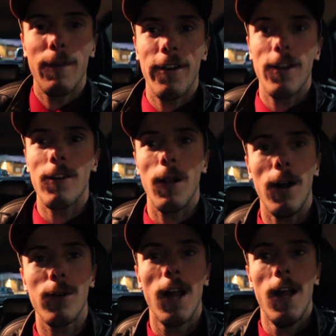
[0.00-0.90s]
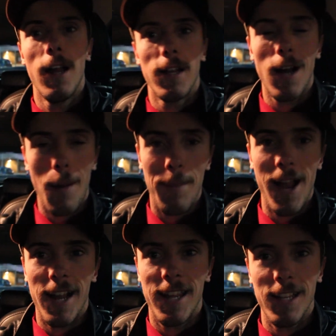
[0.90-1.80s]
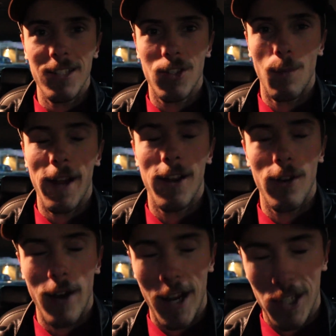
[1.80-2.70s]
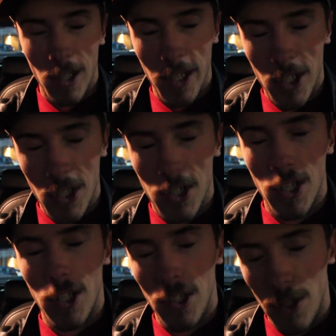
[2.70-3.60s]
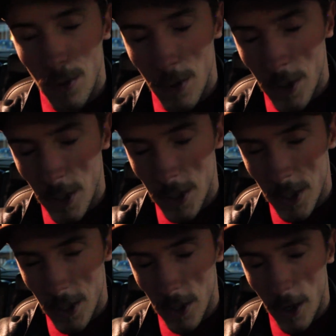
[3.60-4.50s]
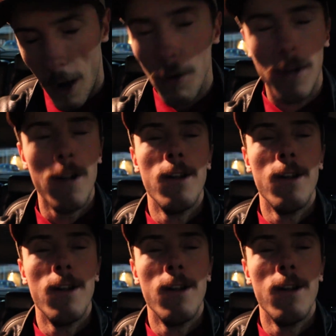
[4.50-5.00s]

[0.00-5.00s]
Mayor Carl Houck got back in, so my congratulations to you, good Sir Houck.